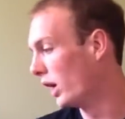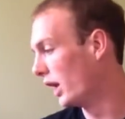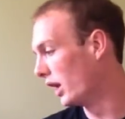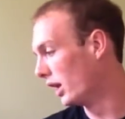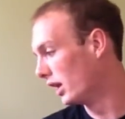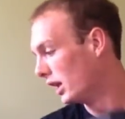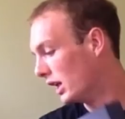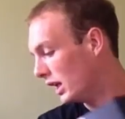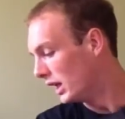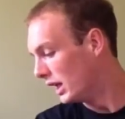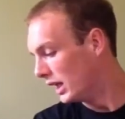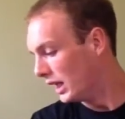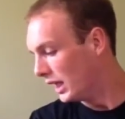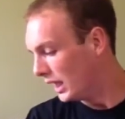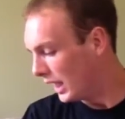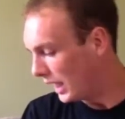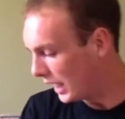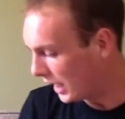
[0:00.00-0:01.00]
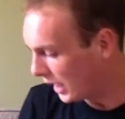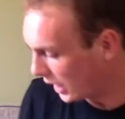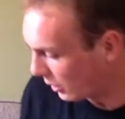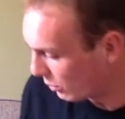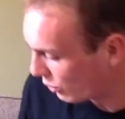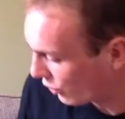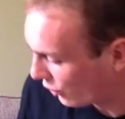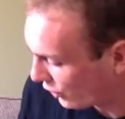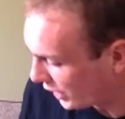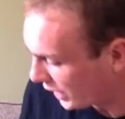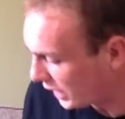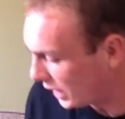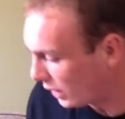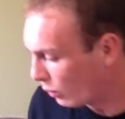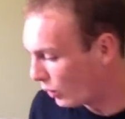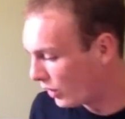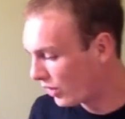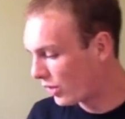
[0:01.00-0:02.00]
well. Um,
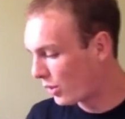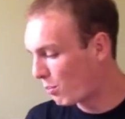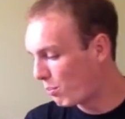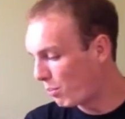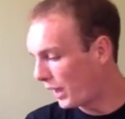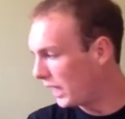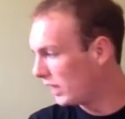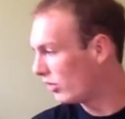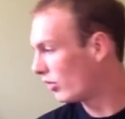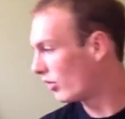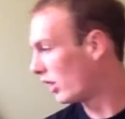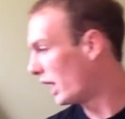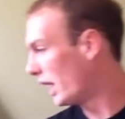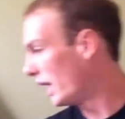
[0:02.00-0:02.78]
sticking with the base